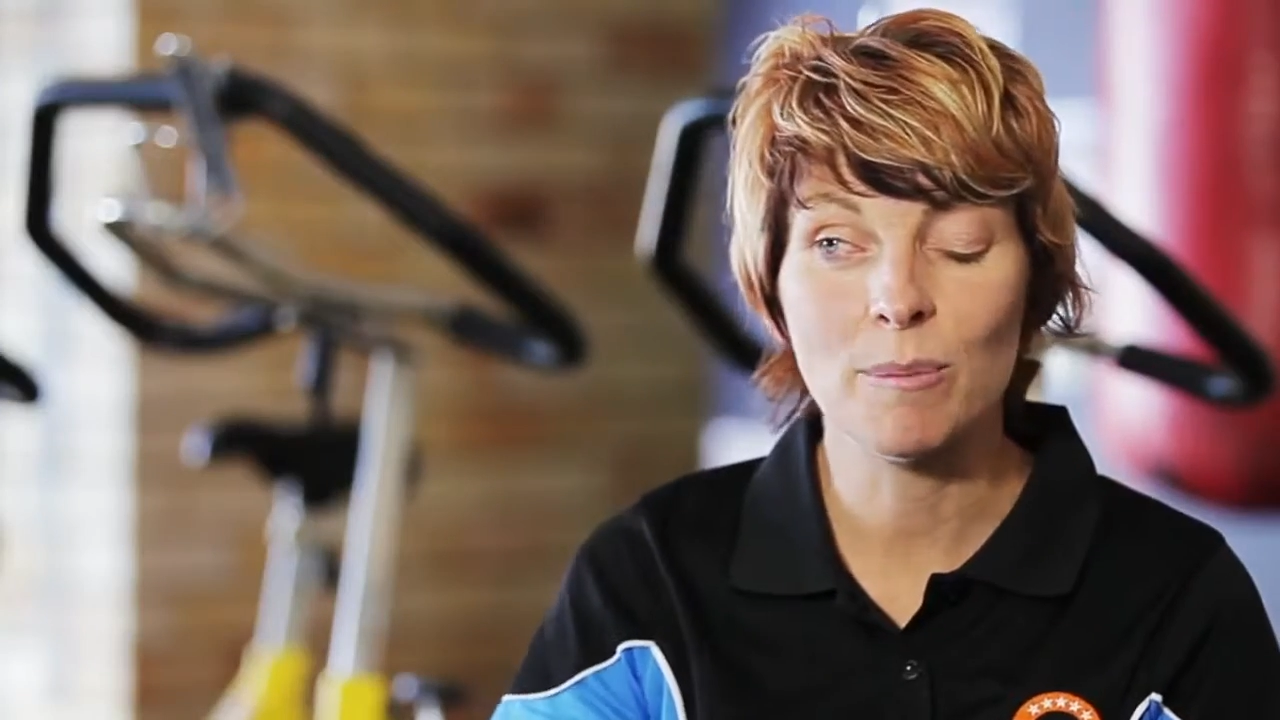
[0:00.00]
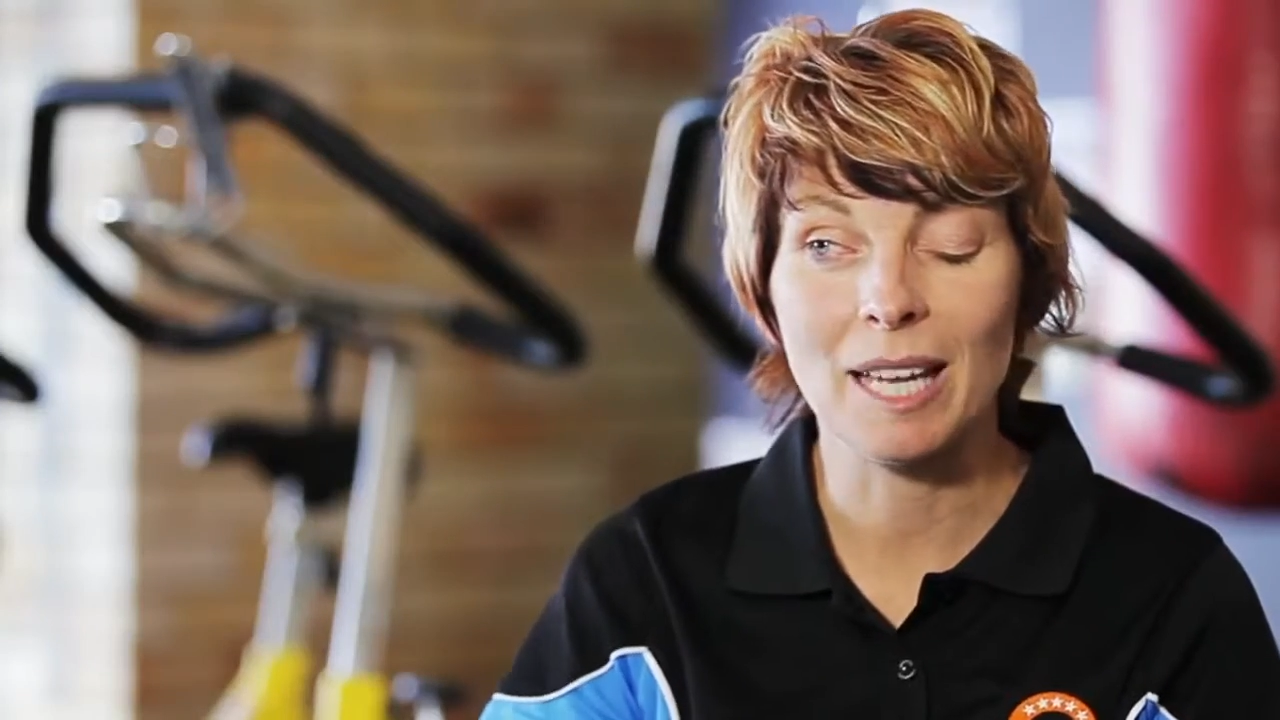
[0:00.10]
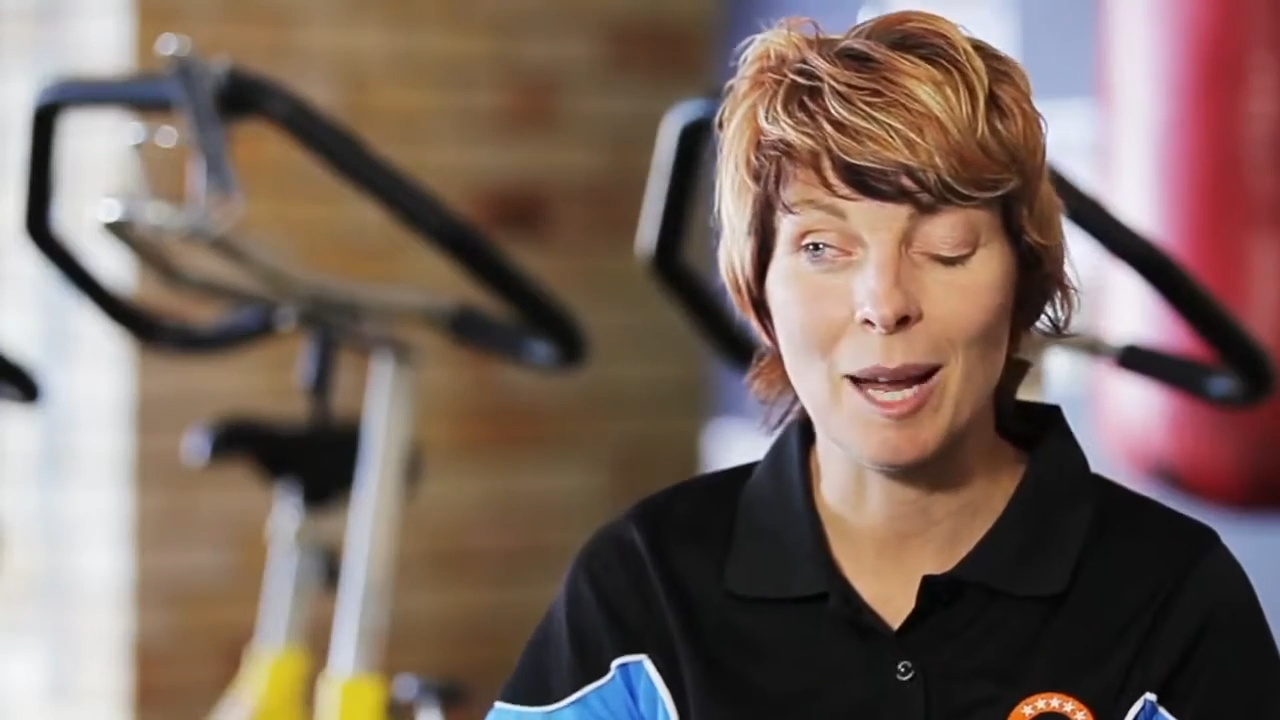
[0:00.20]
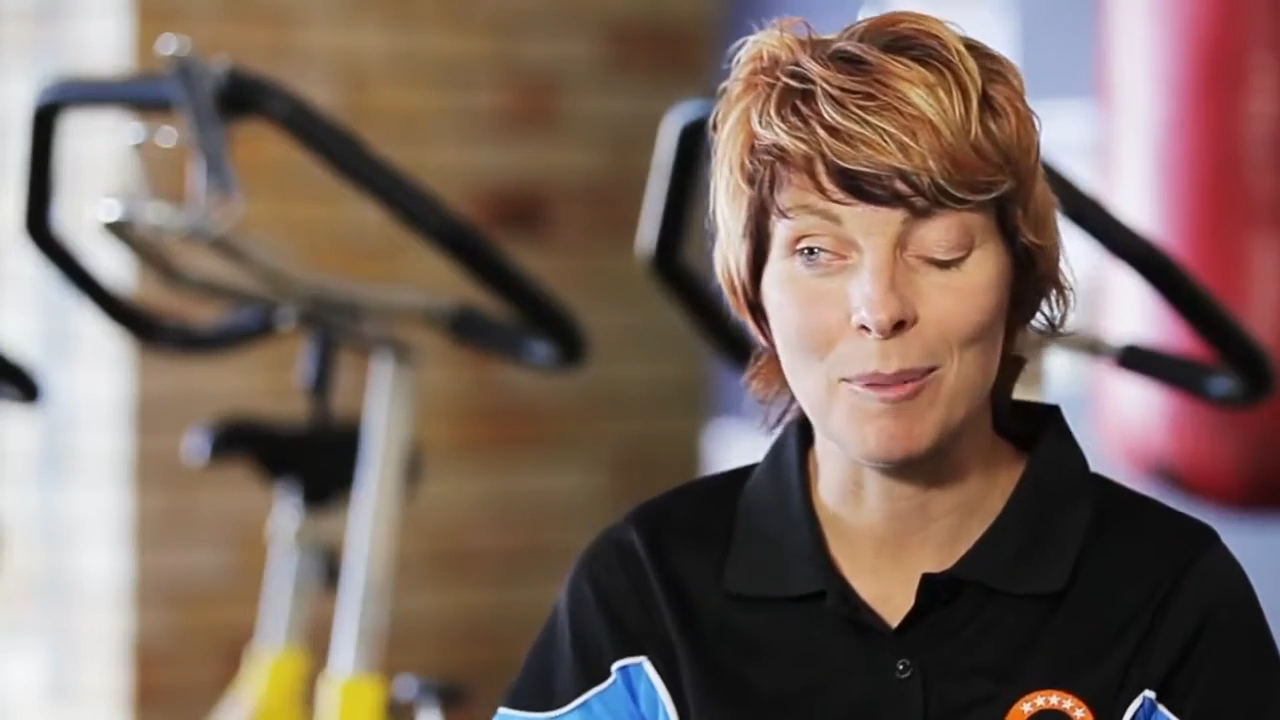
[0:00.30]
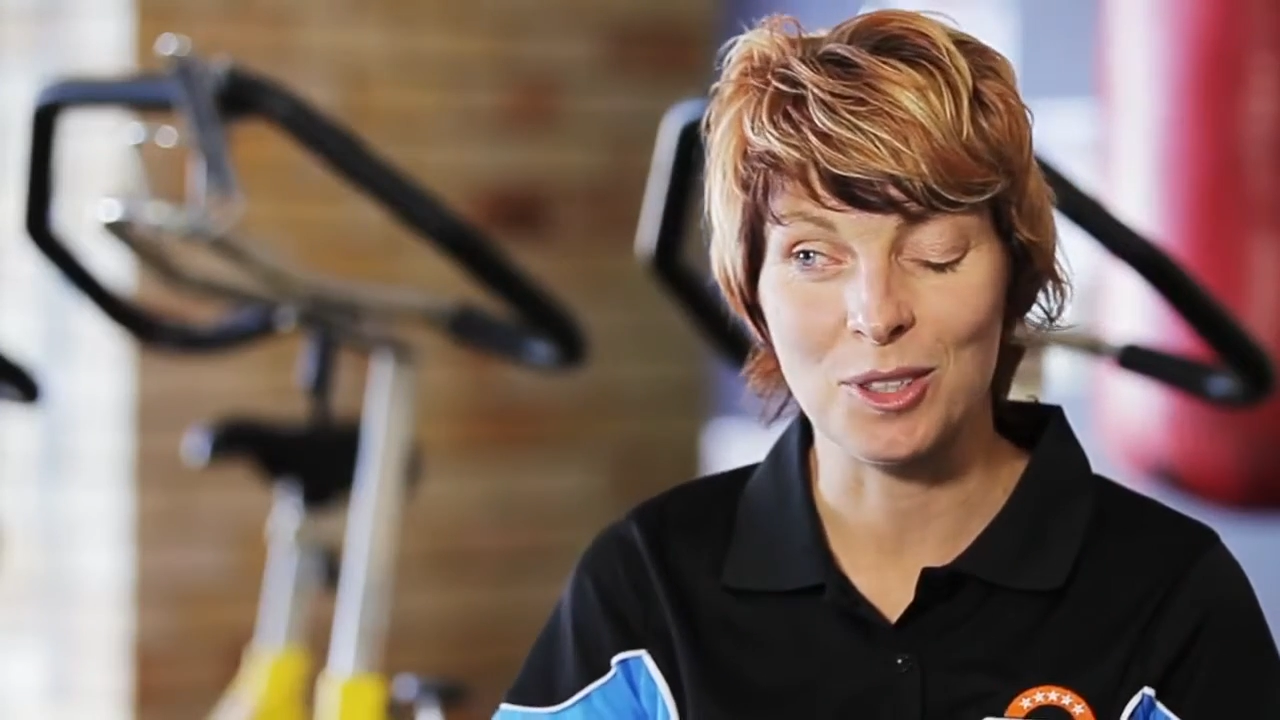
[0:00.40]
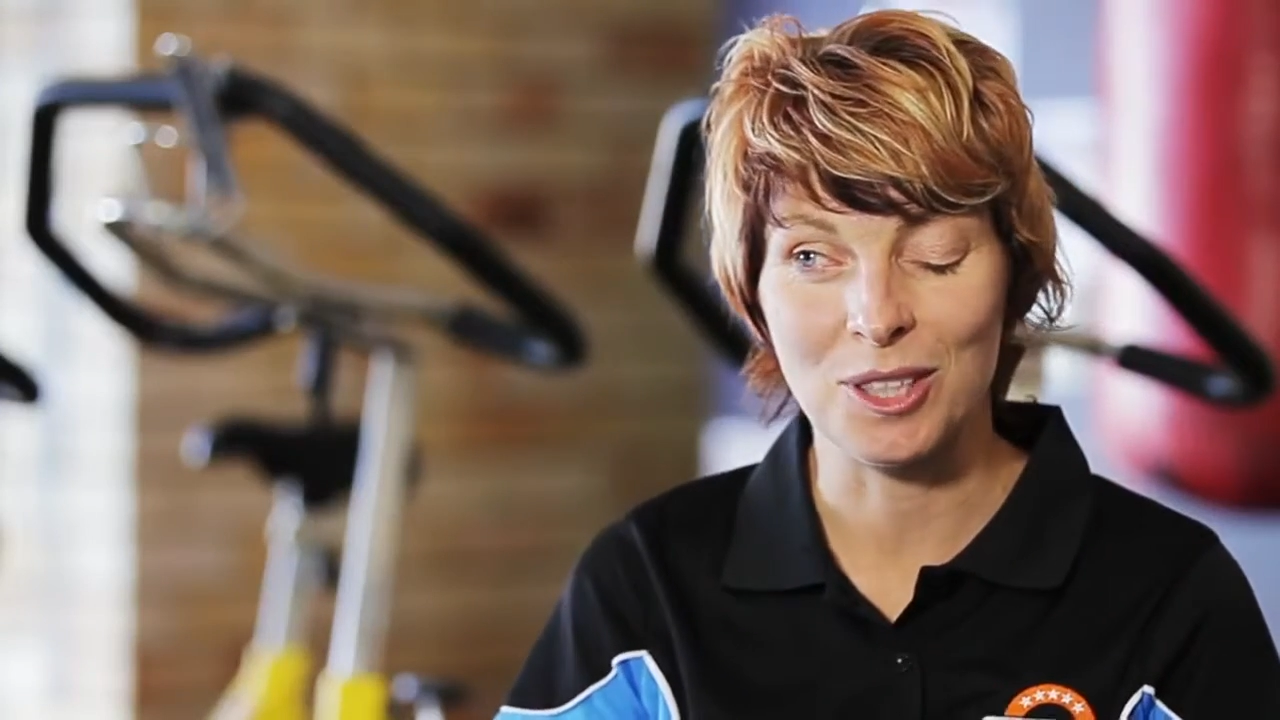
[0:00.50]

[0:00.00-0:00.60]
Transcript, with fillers: be able to